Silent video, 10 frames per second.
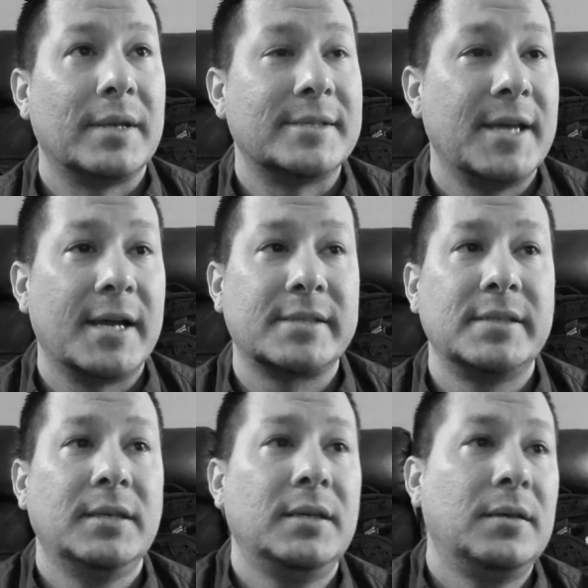
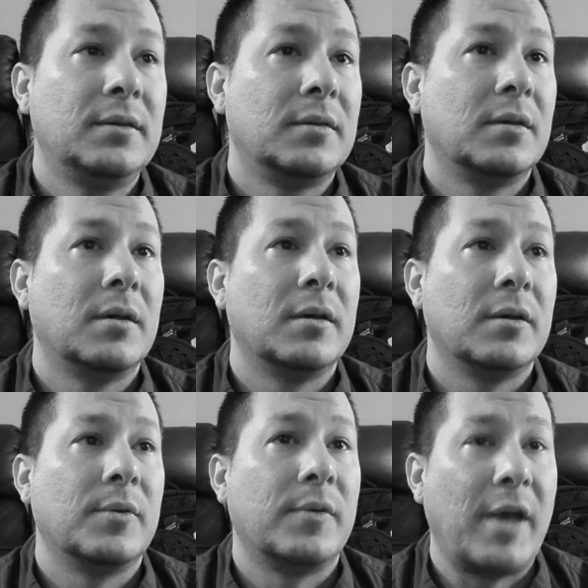taxi,
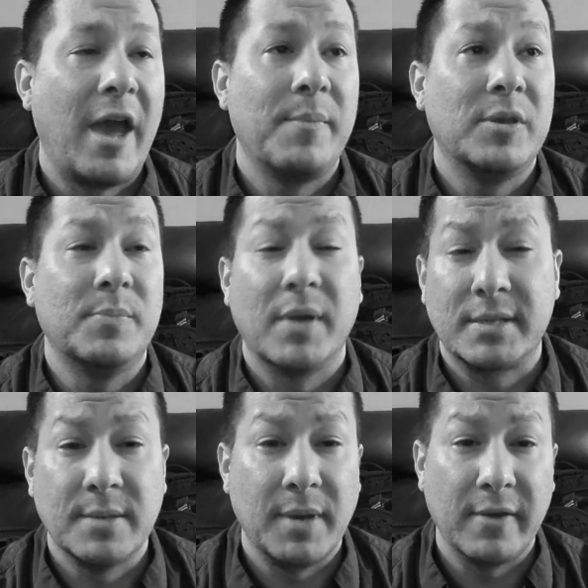have be picked
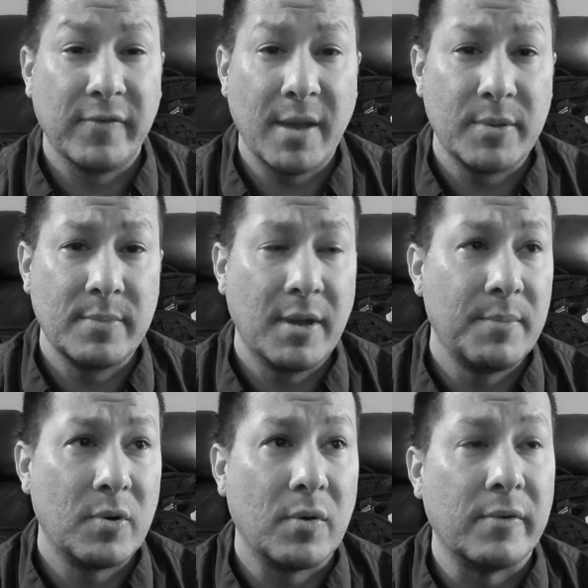up by a family
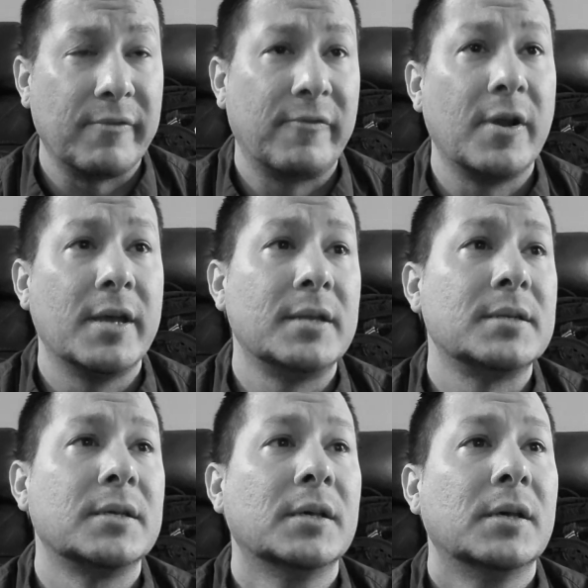member or a friend,
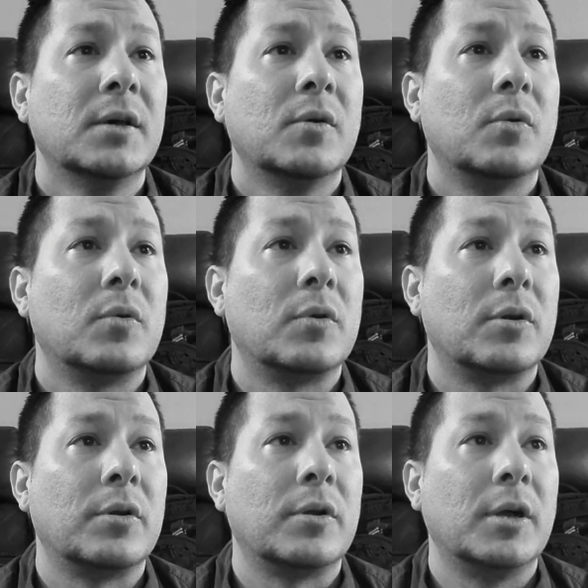
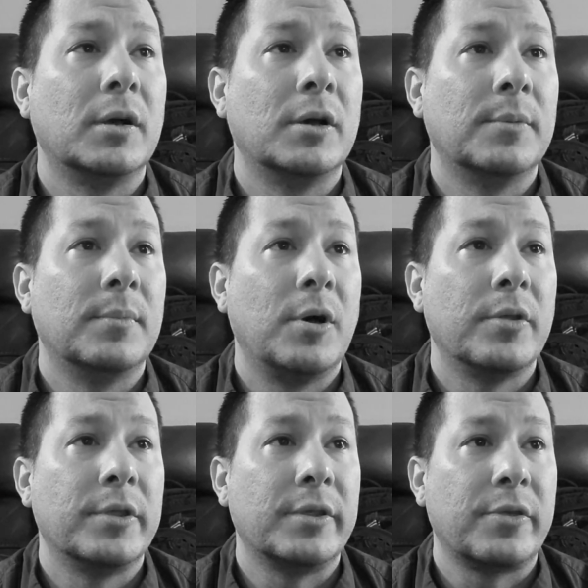or
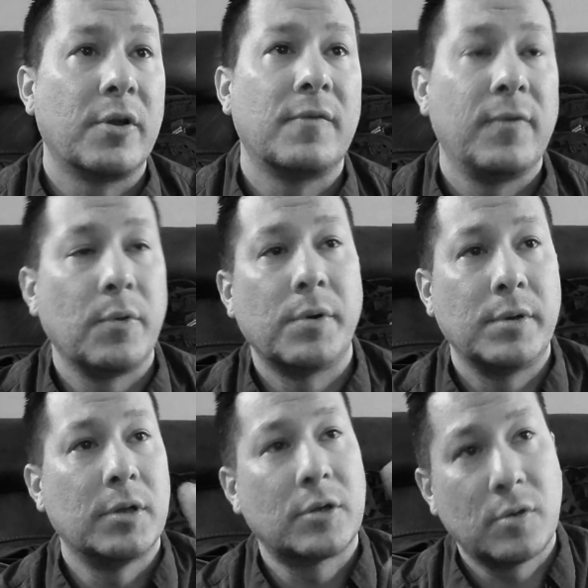on the third floor
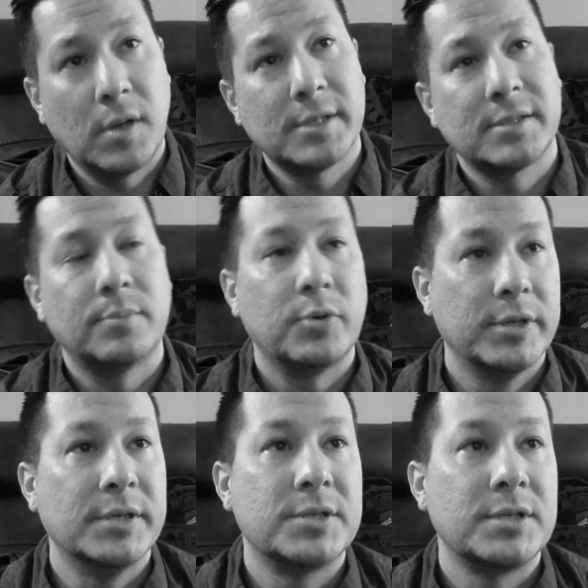across the
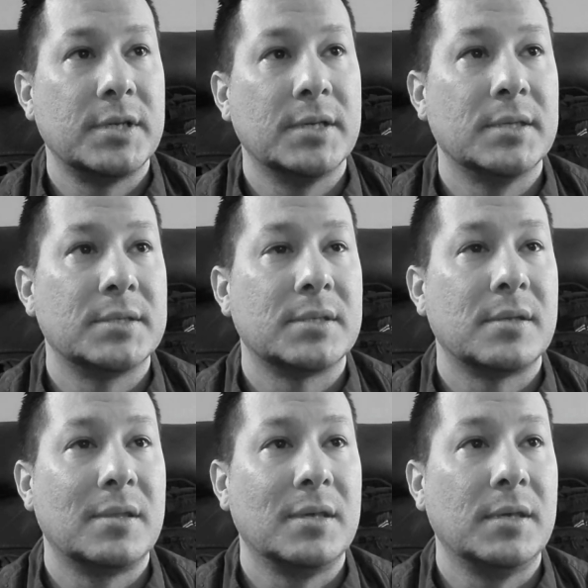bridge is
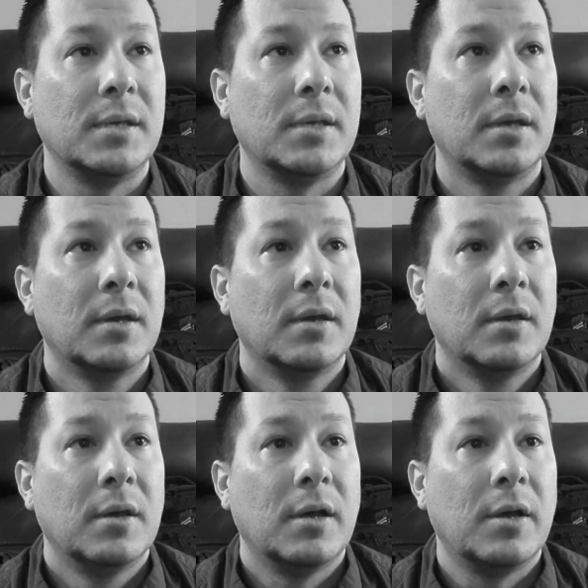the
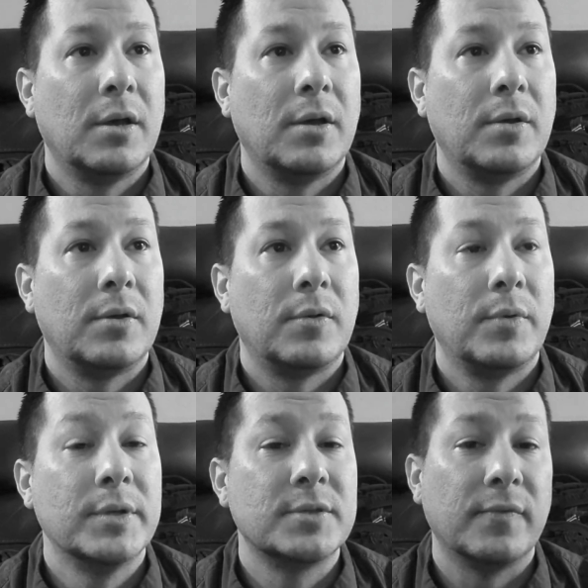
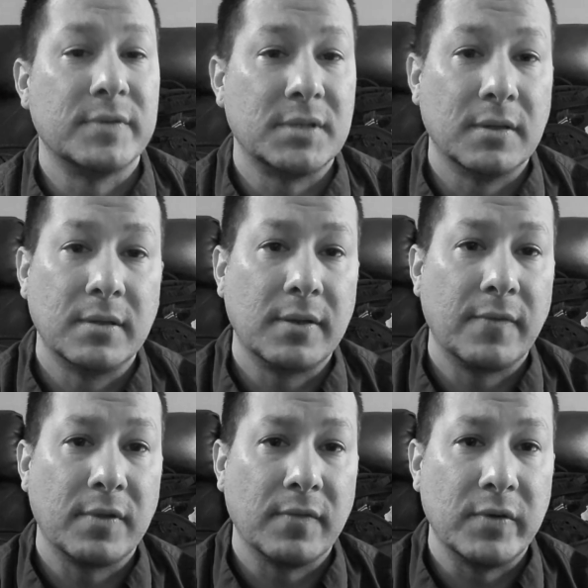rental facility
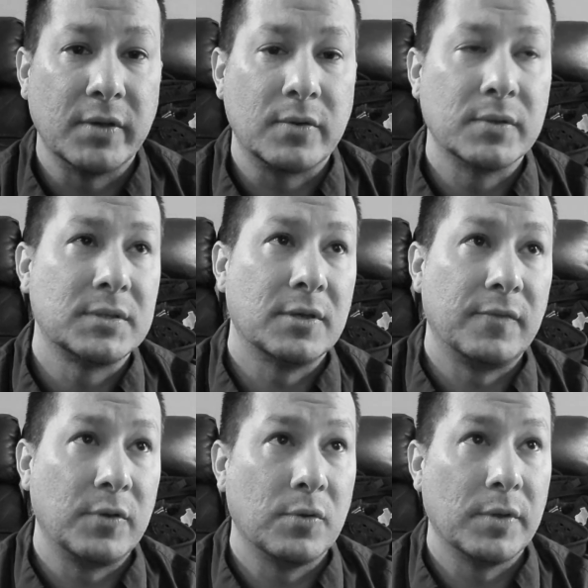for the vehicle. So
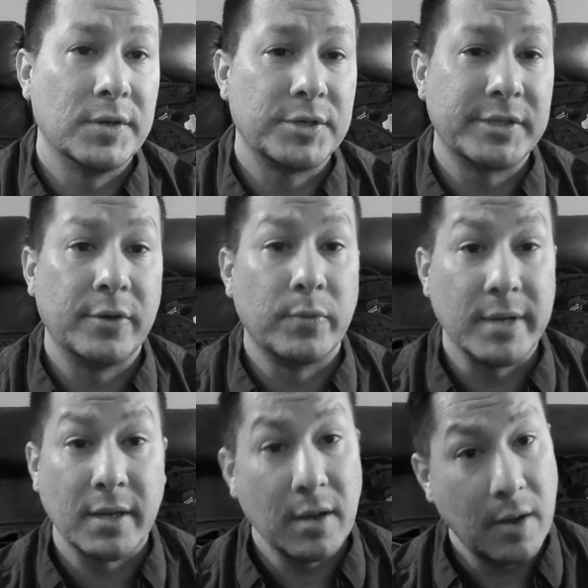if you're interested in
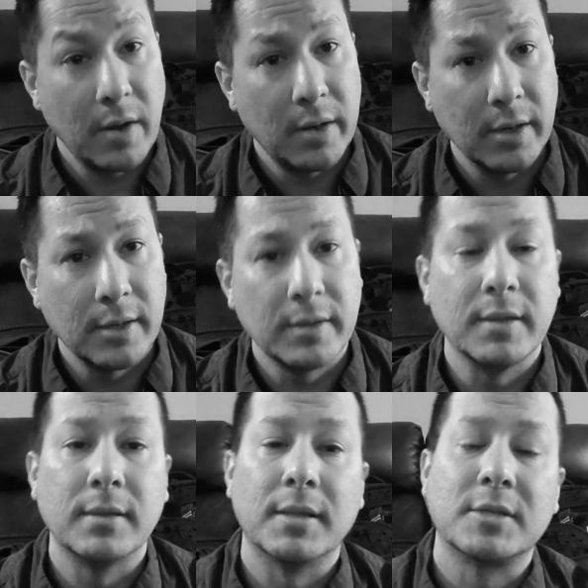renting a car,
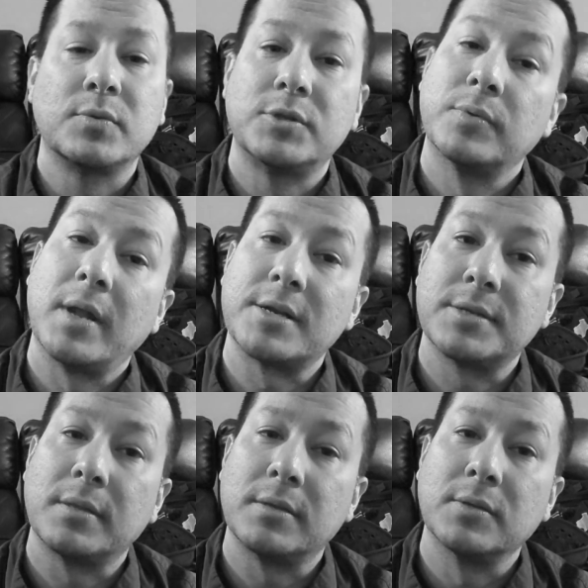then that's what you would
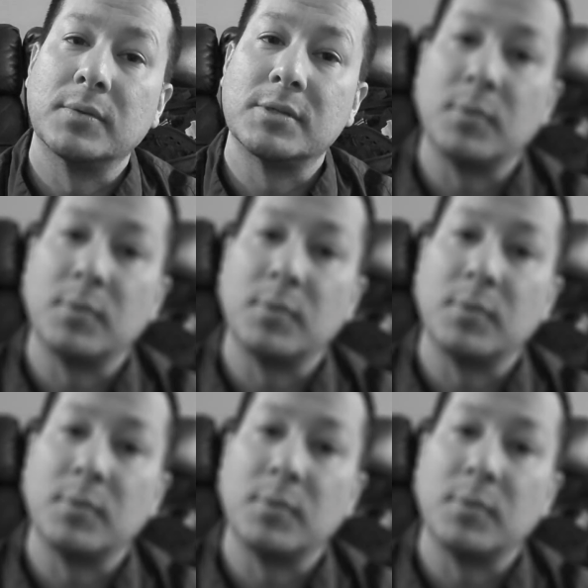actually do as